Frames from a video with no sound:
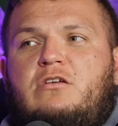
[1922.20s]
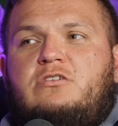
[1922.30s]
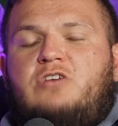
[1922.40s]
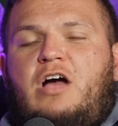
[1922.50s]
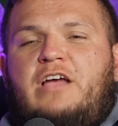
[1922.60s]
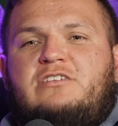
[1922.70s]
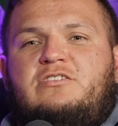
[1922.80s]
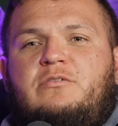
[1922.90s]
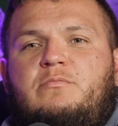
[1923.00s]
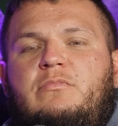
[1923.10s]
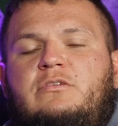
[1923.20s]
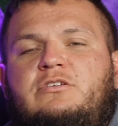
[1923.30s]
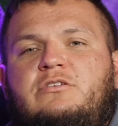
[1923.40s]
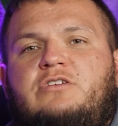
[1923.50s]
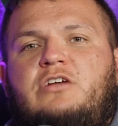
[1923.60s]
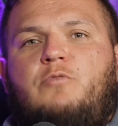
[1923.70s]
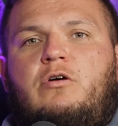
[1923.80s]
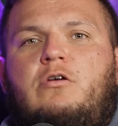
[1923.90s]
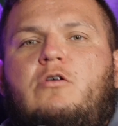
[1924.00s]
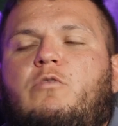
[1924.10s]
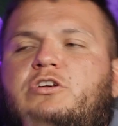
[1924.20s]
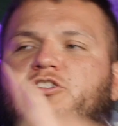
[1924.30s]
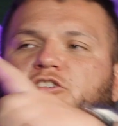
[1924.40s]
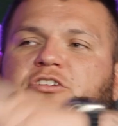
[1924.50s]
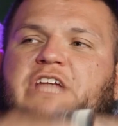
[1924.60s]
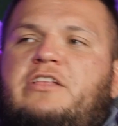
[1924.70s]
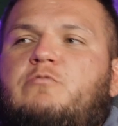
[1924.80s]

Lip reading: So I guess to touch more, what is your daily